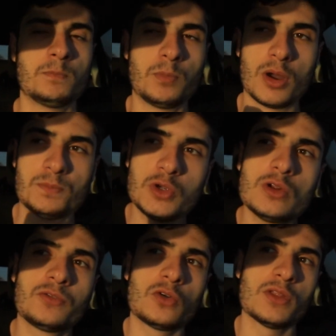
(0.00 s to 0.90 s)
But
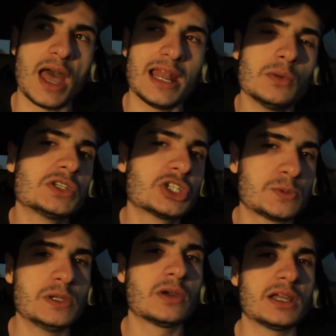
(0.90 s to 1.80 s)
beautiful that it was
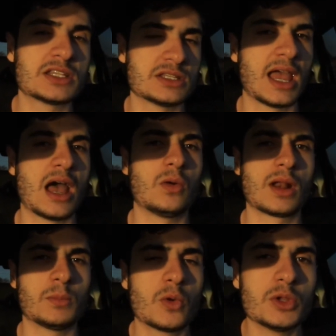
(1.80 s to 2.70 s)
experienced now,
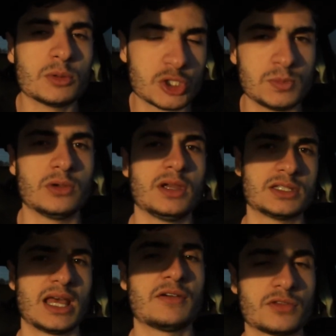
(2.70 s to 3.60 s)
and I'm going to
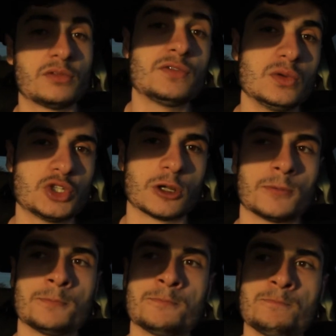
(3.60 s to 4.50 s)
experience that for the
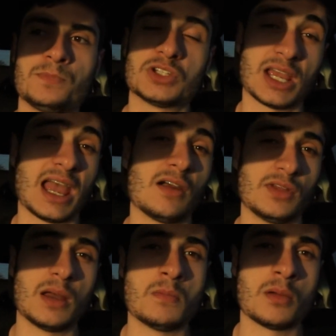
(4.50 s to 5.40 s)
future, to have
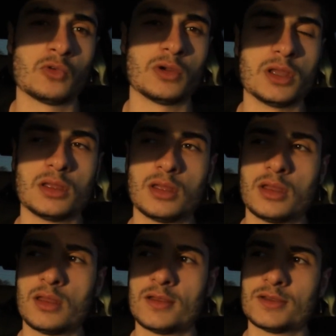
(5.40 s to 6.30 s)
that memory.
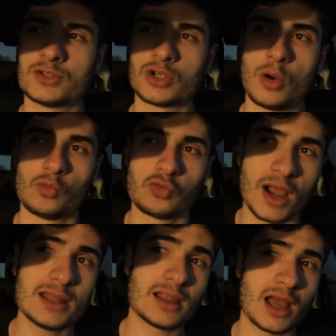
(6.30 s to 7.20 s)
So
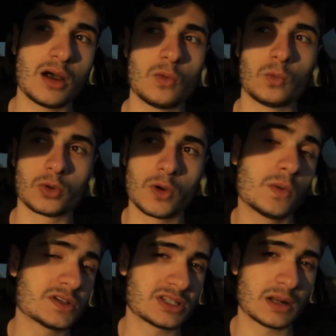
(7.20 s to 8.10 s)
right now, we're
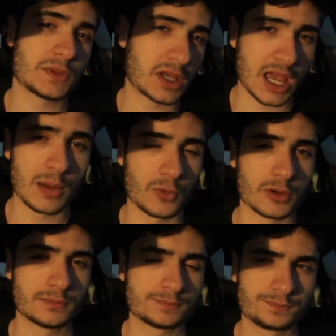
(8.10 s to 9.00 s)
going to set up the
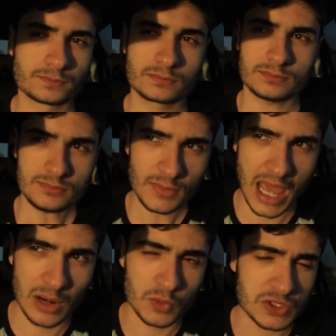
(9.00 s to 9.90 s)
camera,
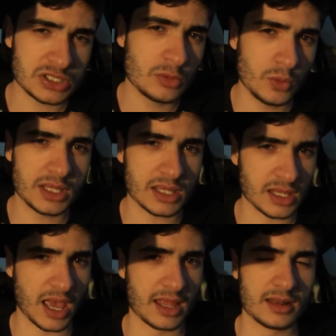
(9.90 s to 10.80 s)
and we'll see what we can
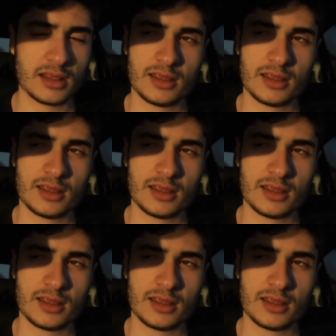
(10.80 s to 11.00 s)
get.